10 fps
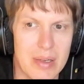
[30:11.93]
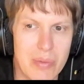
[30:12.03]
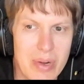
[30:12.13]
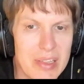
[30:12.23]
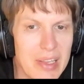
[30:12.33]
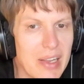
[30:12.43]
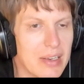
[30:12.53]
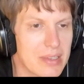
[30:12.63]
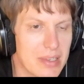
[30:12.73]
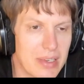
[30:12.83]
query
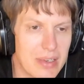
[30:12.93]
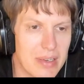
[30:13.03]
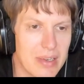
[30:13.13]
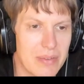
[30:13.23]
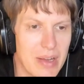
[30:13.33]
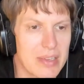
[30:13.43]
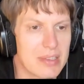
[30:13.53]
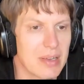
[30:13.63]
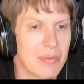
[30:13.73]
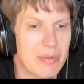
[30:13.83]
latency uh, that
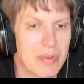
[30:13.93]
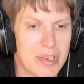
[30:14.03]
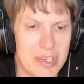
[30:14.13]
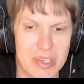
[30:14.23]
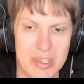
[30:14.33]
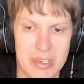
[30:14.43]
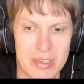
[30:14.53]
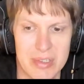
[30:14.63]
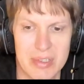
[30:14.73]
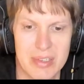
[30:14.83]
is something which
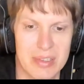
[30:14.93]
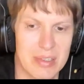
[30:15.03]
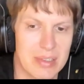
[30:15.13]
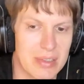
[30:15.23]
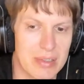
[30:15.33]
uh,